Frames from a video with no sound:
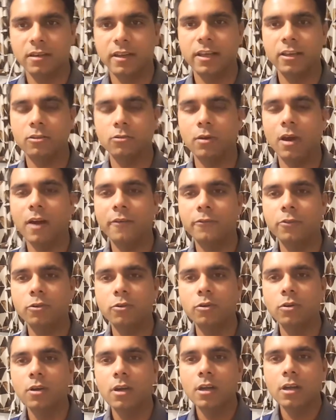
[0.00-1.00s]
Like you have
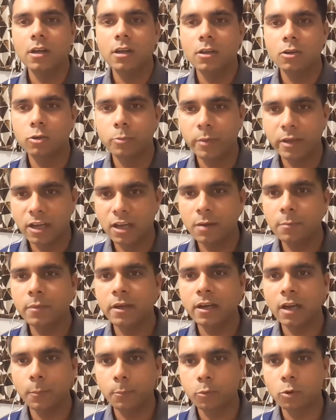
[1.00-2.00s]
to become
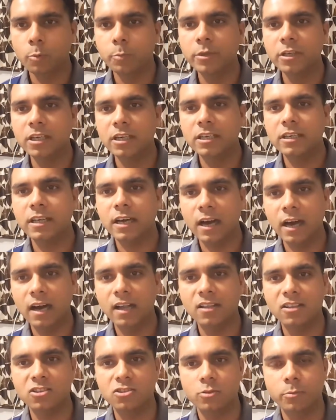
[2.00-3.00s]
an approbierter
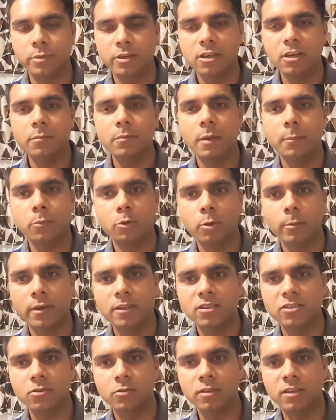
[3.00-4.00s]
Arzt, to become
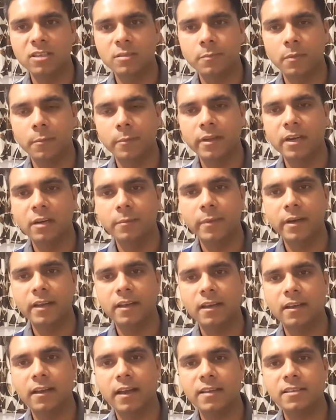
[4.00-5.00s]
Approbation, there's a permanent
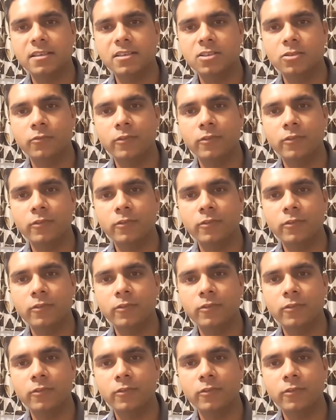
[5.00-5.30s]
medical license,